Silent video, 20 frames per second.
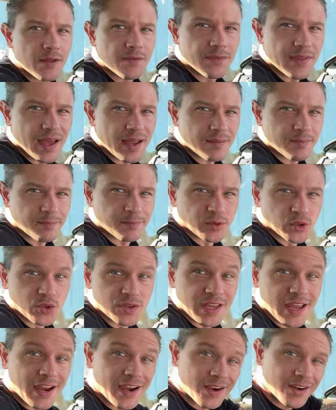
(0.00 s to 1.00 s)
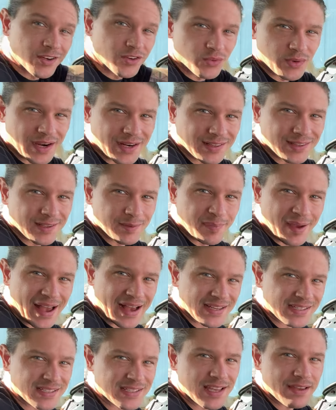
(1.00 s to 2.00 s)
that blew the air directly
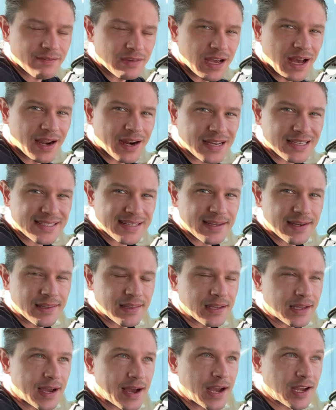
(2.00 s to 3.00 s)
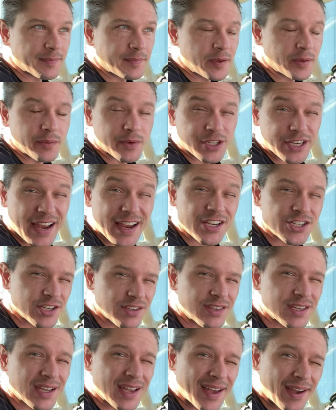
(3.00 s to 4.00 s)
past the avionics into the cockpit, which I actually
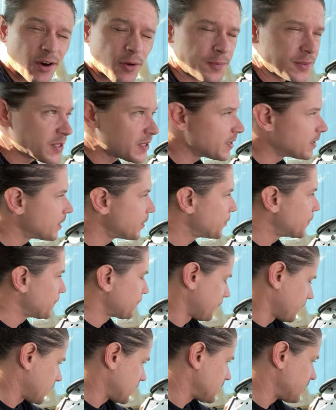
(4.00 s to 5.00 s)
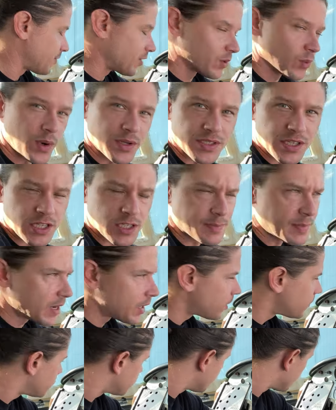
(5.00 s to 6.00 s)
think helped, because if there was a
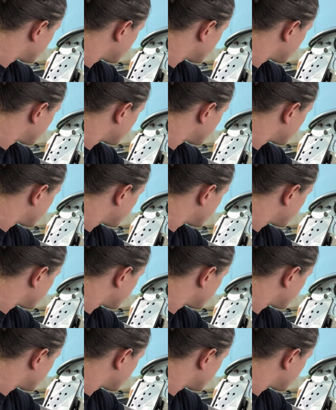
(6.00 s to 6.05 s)
smell,